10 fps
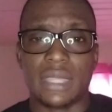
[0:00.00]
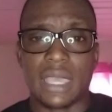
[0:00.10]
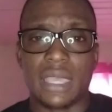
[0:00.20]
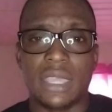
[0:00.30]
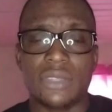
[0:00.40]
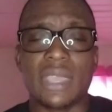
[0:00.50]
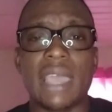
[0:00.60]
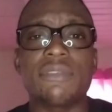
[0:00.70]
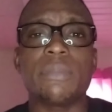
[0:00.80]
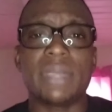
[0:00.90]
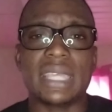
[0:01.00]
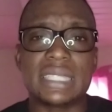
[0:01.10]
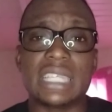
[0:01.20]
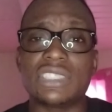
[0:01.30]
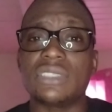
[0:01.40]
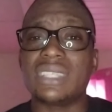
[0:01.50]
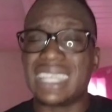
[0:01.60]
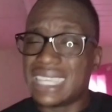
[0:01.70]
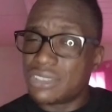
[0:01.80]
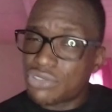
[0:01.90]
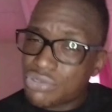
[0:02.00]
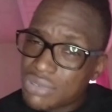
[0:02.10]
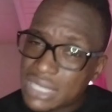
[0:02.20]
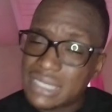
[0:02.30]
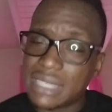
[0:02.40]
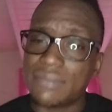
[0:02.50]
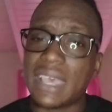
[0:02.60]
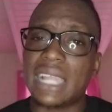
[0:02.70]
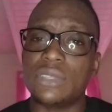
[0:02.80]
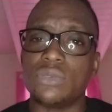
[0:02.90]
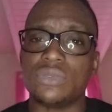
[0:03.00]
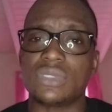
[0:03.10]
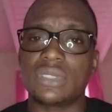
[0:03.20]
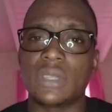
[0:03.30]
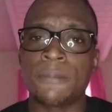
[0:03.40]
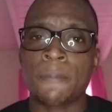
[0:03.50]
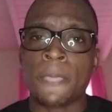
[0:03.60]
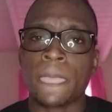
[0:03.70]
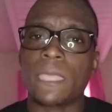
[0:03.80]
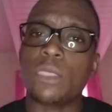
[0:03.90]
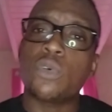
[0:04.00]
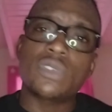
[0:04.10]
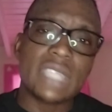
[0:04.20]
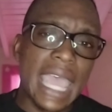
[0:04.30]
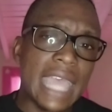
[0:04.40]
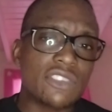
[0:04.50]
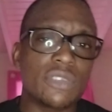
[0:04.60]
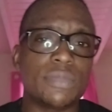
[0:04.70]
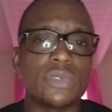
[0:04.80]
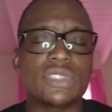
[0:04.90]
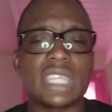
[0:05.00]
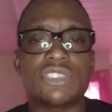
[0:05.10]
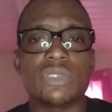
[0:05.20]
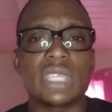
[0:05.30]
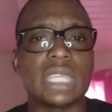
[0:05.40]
Yeah, you have to pay attention to the intrinsic values, those attributes that you